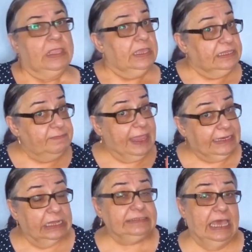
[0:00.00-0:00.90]
It may
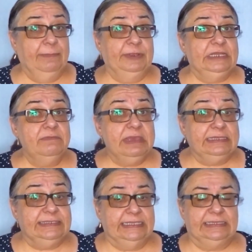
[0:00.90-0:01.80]
not happen
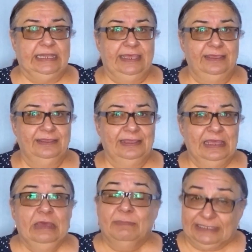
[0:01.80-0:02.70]
immediately,
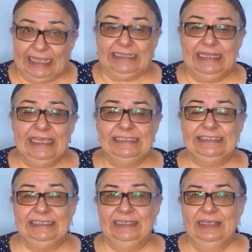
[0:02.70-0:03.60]
but at
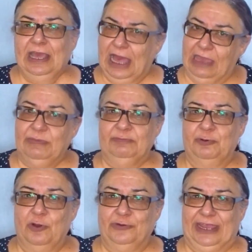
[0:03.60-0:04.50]
least I'm in
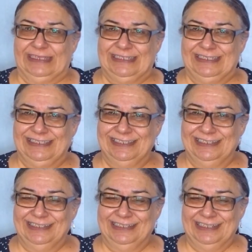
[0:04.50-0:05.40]
progress.
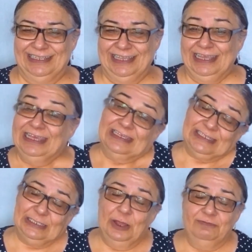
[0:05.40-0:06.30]

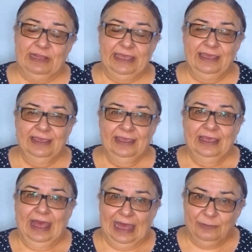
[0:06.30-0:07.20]
Slowly,
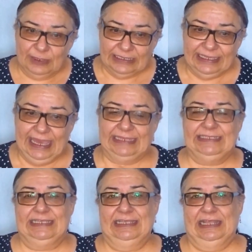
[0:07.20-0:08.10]
I will
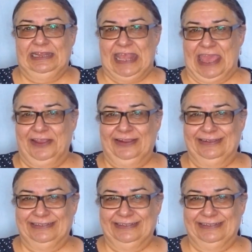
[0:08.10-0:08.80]
get there,